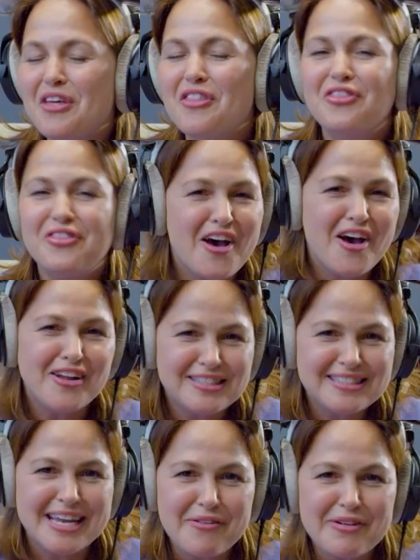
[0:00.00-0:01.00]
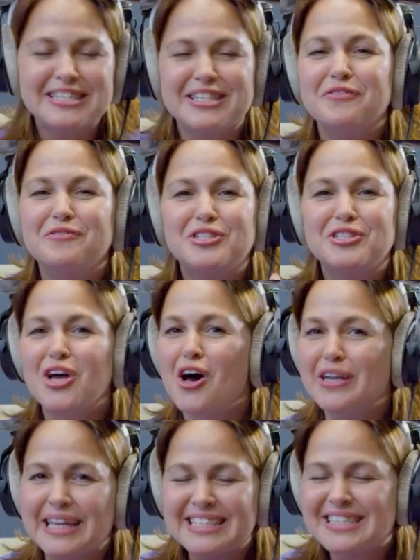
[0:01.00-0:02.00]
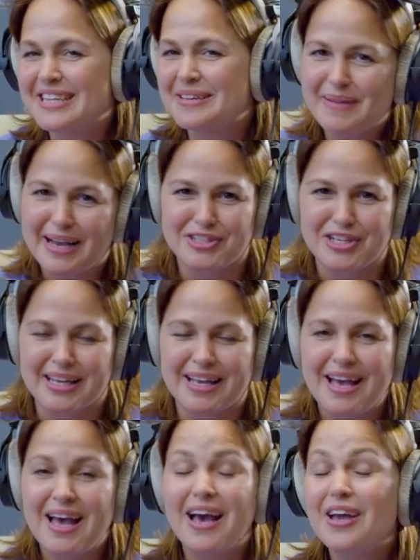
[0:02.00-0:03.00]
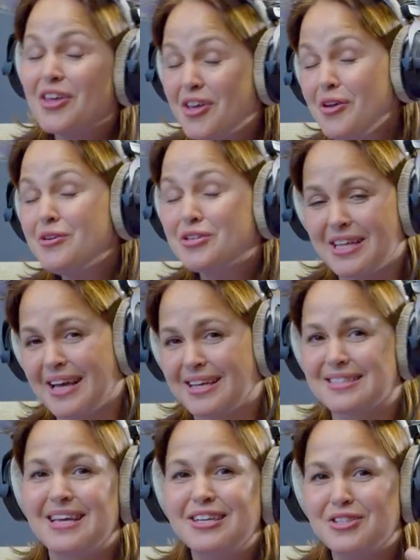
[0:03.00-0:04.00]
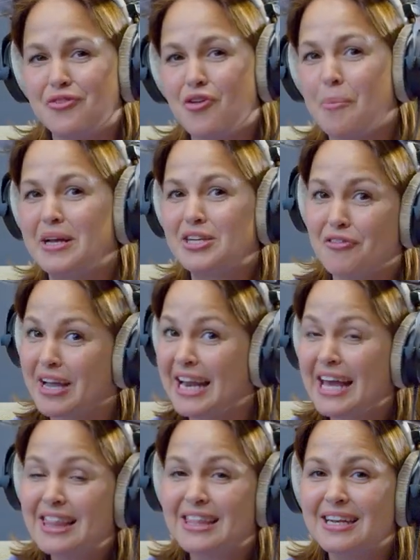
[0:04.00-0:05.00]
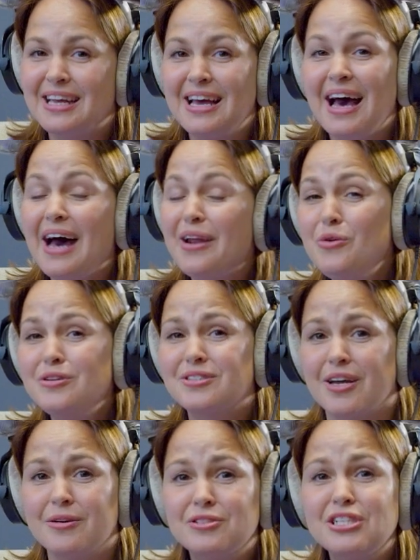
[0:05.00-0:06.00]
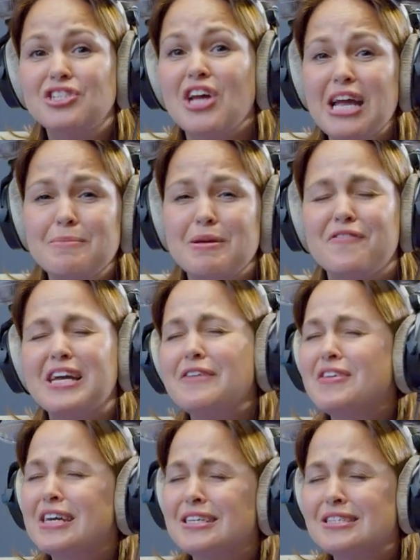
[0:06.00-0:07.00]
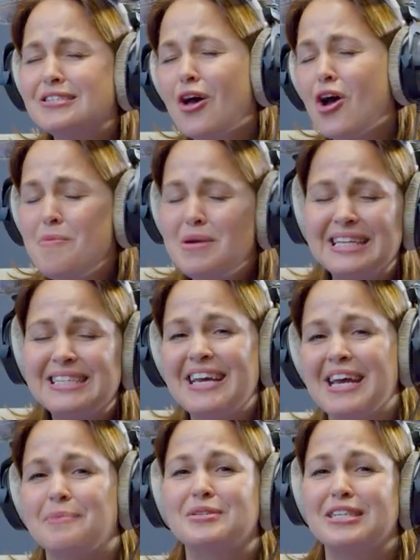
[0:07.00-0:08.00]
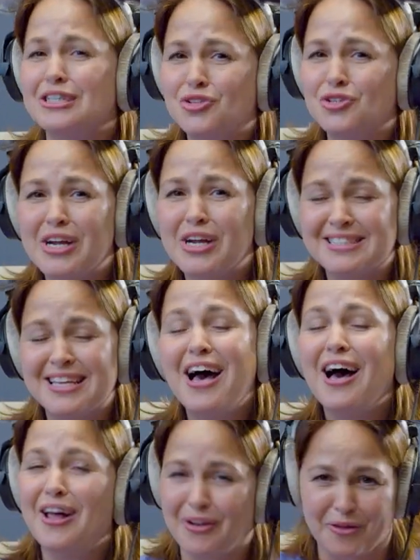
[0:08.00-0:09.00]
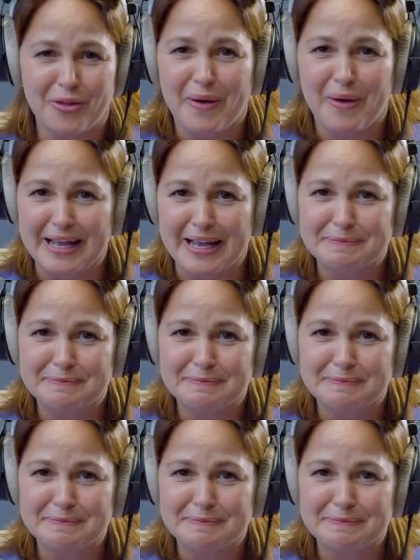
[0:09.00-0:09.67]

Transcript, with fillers: the third series of Journey to the Magic. A huge thanks to Romesh Ranganathan and also to Jamie for giving us so many tips and tricks along the way.